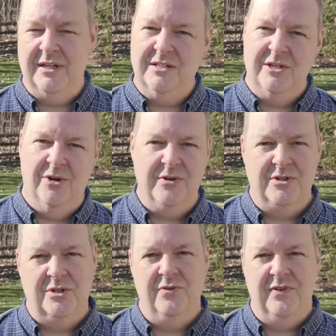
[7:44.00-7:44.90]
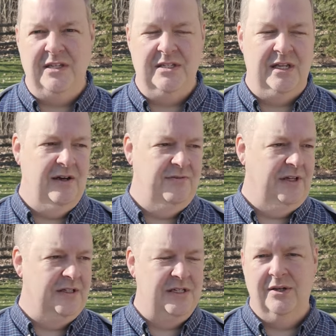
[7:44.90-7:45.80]
can see all their sous vide stuff. You
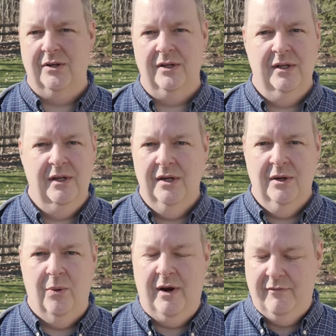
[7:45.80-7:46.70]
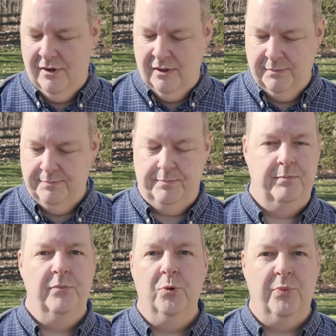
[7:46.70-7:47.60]
can see all whatever
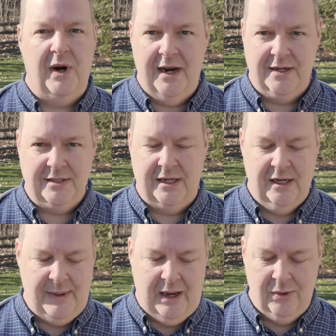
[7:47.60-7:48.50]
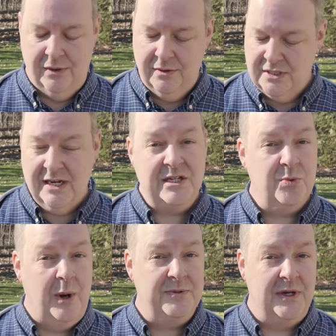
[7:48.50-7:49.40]
new products they come out with. It's a nice
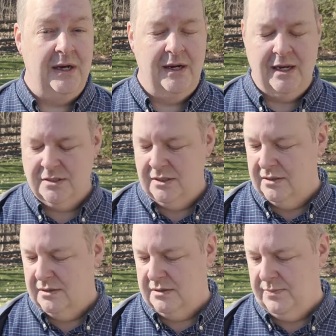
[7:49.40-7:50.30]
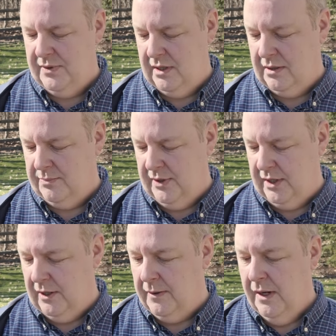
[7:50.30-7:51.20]
website. It actually is pretty pretty
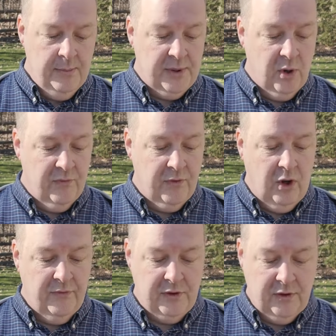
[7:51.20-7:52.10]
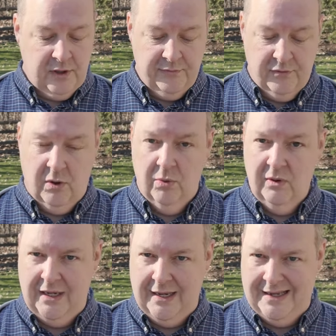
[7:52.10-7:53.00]
good. But overall, if you're looking for a
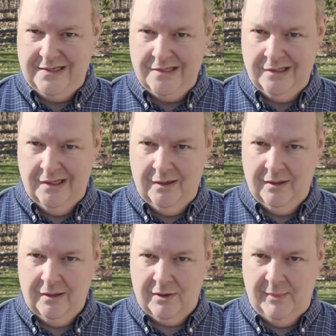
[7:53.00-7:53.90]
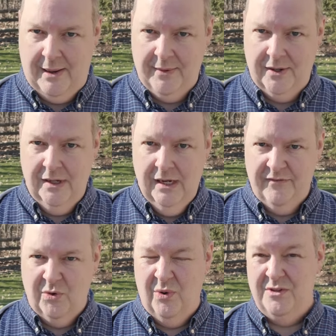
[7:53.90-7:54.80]
really nice looking thermometer,
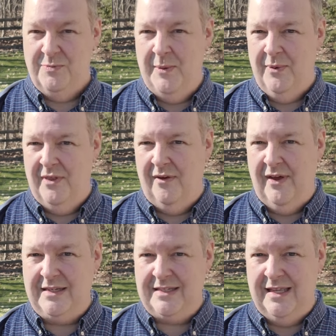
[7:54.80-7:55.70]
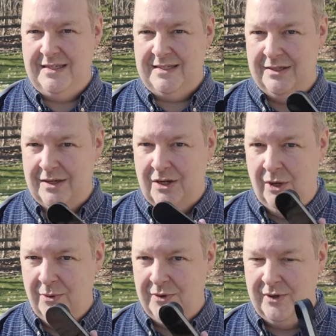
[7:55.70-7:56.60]
if you're one of those people that likes things to
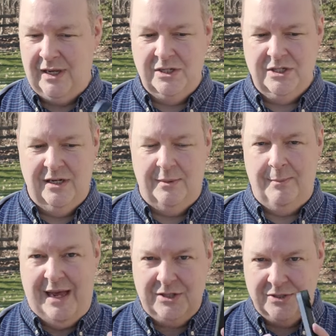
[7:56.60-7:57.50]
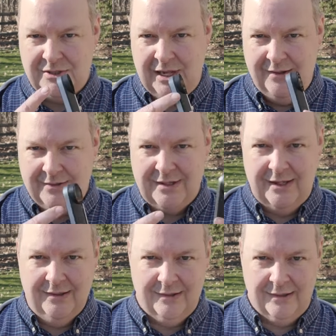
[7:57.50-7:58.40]
go with your kitchen and match your stainless
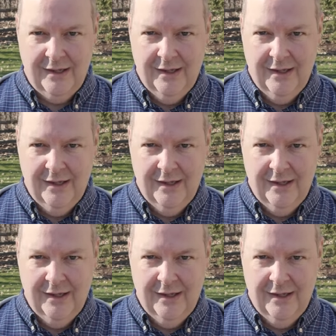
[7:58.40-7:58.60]
steel, and